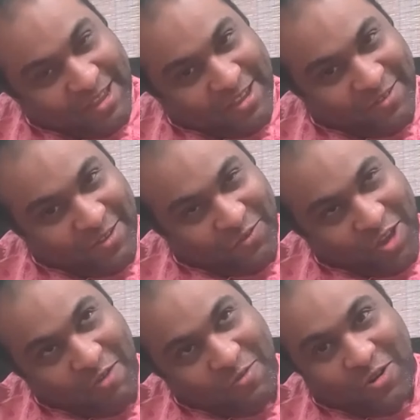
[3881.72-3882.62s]
if you
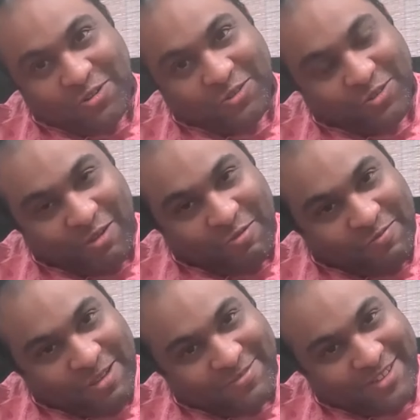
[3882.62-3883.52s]
have gone to our
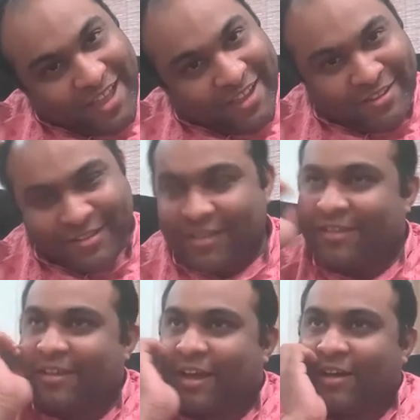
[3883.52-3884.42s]
website,
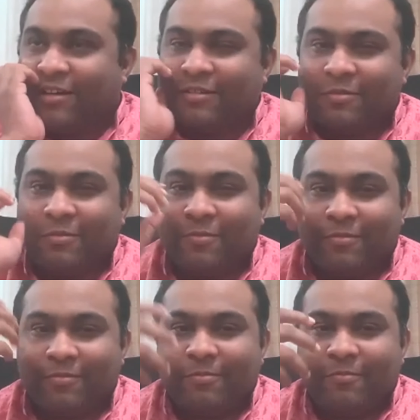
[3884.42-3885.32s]

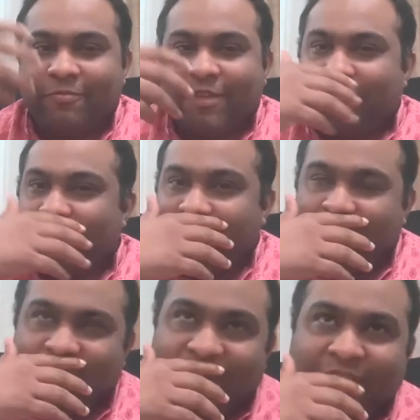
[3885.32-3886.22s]

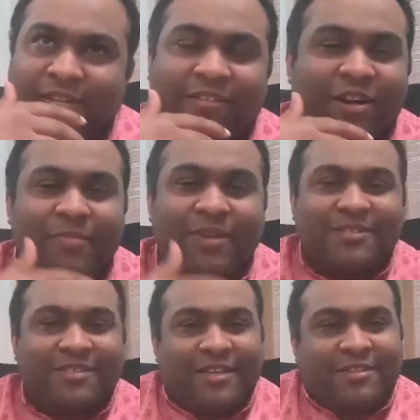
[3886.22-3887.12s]
when government
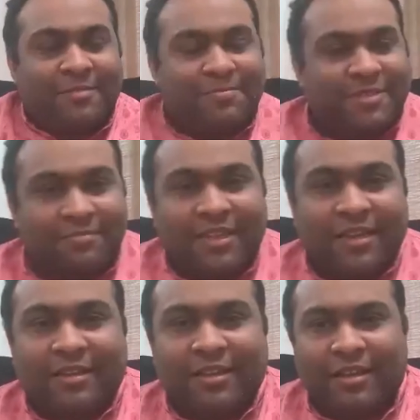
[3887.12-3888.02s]
sets up
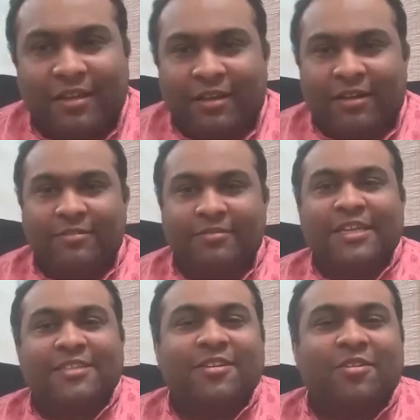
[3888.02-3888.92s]
something, there
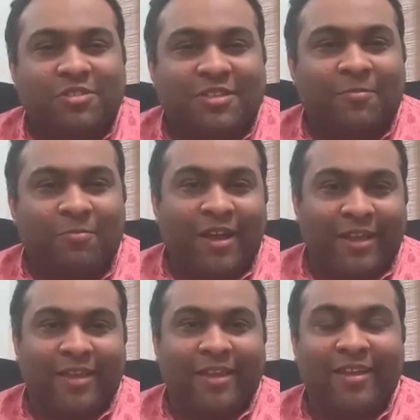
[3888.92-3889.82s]
is a question
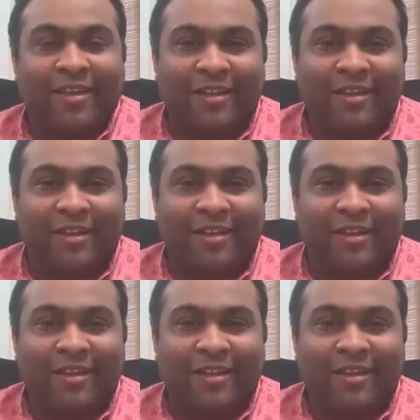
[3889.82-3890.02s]
why.